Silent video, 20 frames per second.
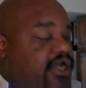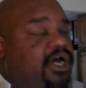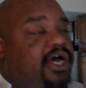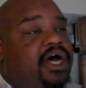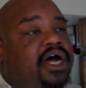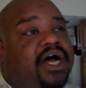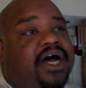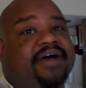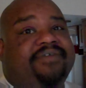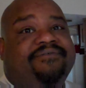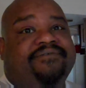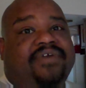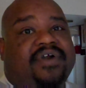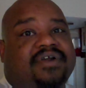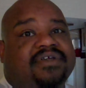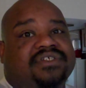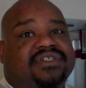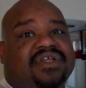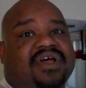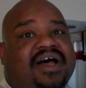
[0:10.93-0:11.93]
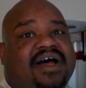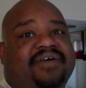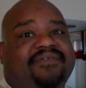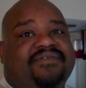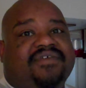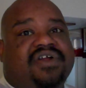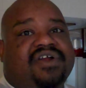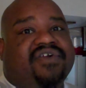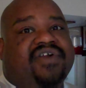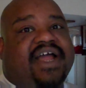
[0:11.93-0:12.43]
Uh, first
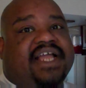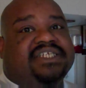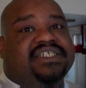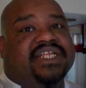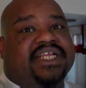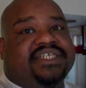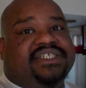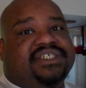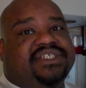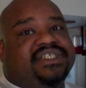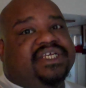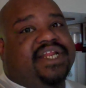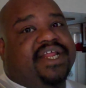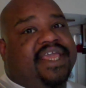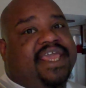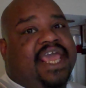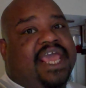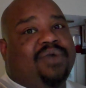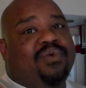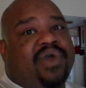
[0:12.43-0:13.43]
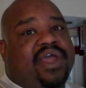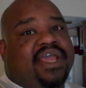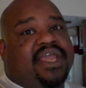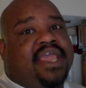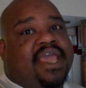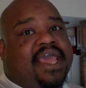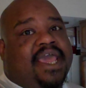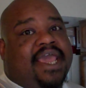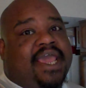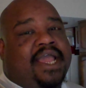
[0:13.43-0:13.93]
off, congratulations to the
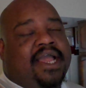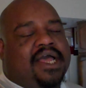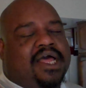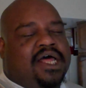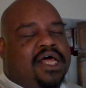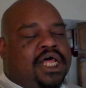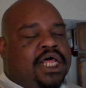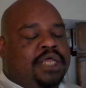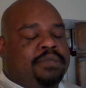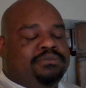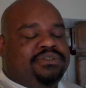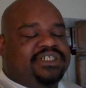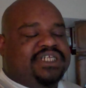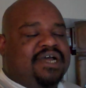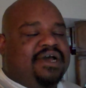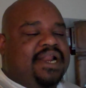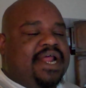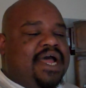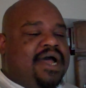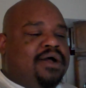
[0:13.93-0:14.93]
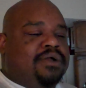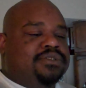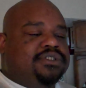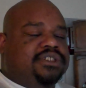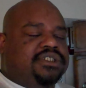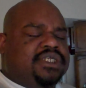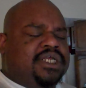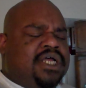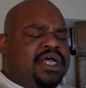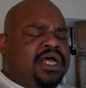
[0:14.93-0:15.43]
Gateway Gang. Um, shout
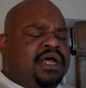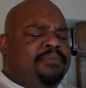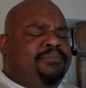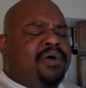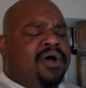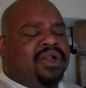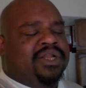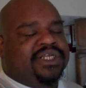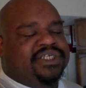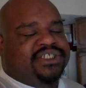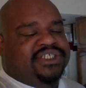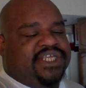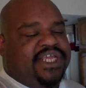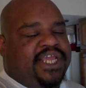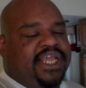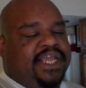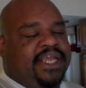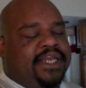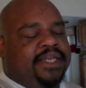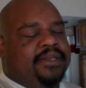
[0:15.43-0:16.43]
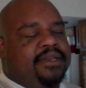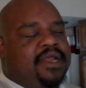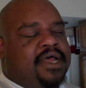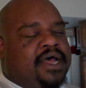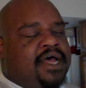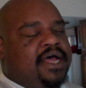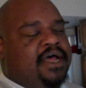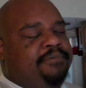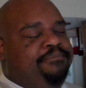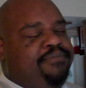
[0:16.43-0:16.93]
outs, uh, Paulie Seed,
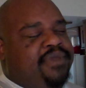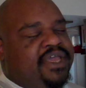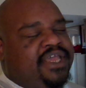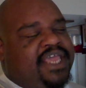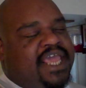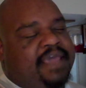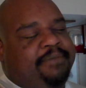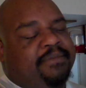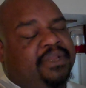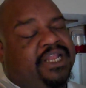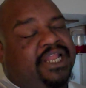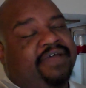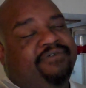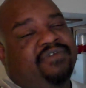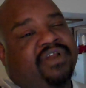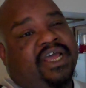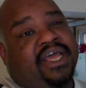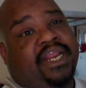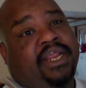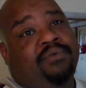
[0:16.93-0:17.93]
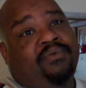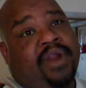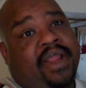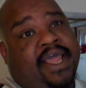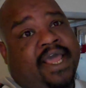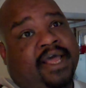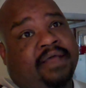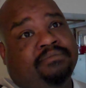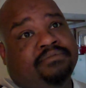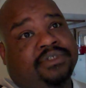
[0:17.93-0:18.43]
uh, Big Game 1190
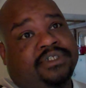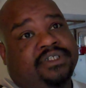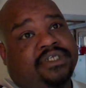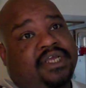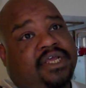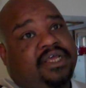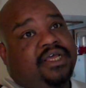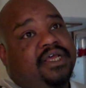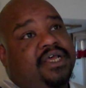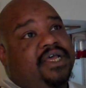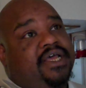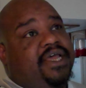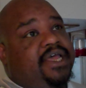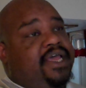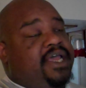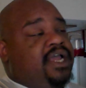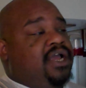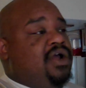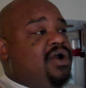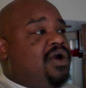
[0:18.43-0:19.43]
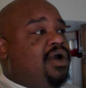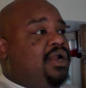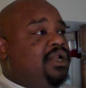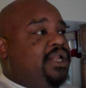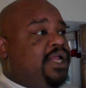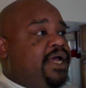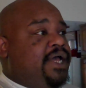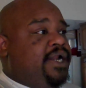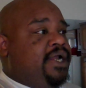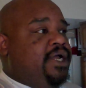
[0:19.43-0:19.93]
Rams, Engar
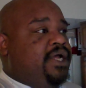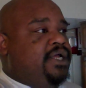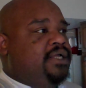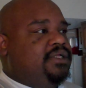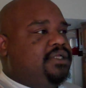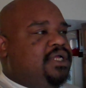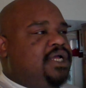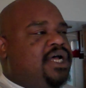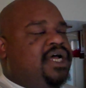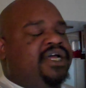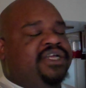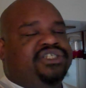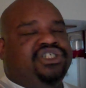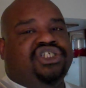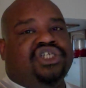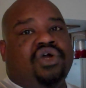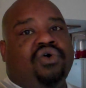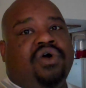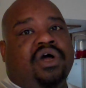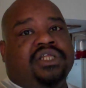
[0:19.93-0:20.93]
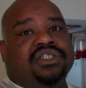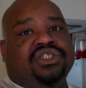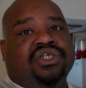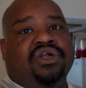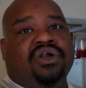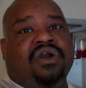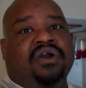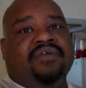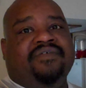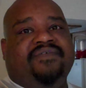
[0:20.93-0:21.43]
Aletta, uh, Show on
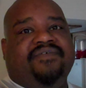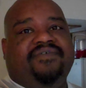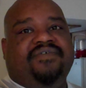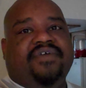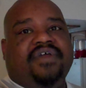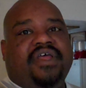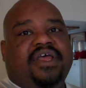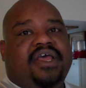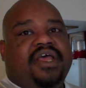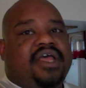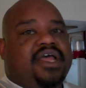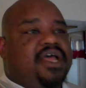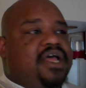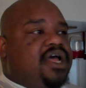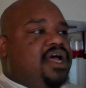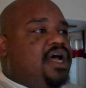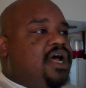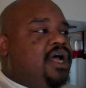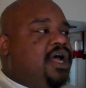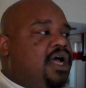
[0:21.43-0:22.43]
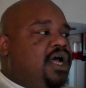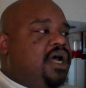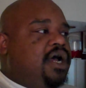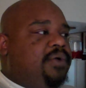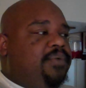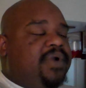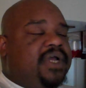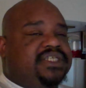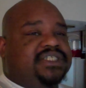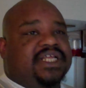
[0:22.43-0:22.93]
Turf,
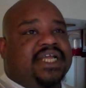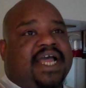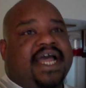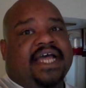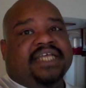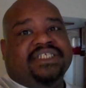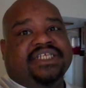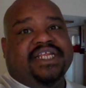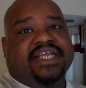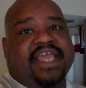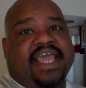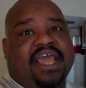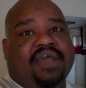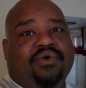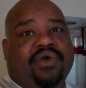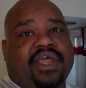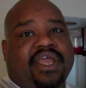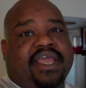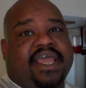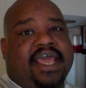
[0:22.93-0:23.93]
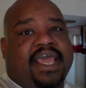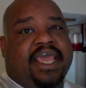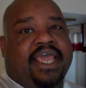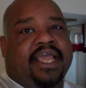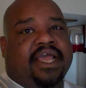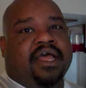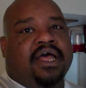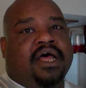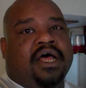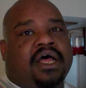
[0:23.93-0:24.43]
uh, rest of the guys in the Gateway
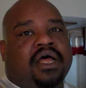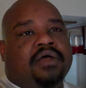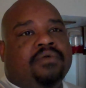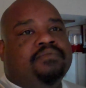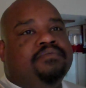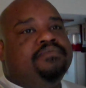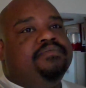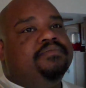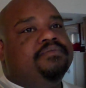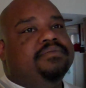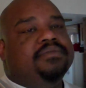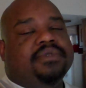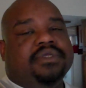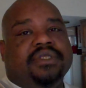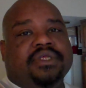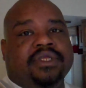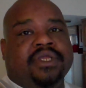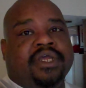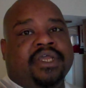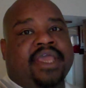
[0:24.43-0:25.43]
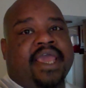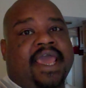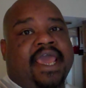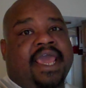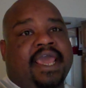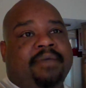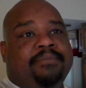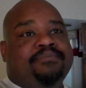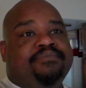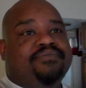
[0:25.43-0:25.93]
Gang. Um, good
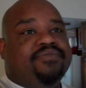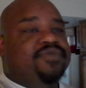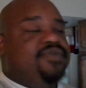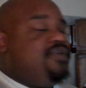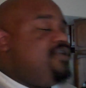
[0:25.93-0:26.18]
game.